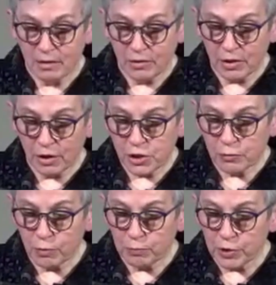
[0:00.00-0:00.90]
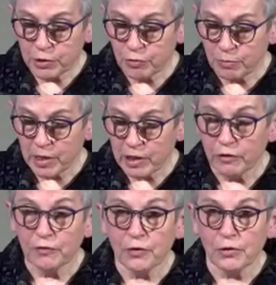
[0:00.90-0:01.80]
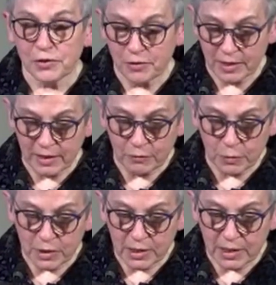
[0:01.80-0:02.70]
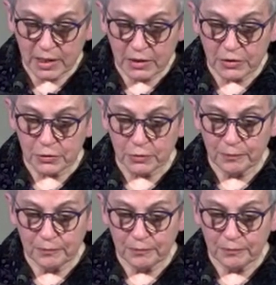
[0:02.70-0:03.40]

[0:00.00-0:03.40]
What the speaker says: The usher will bring you a microphone so that everyone can hear you.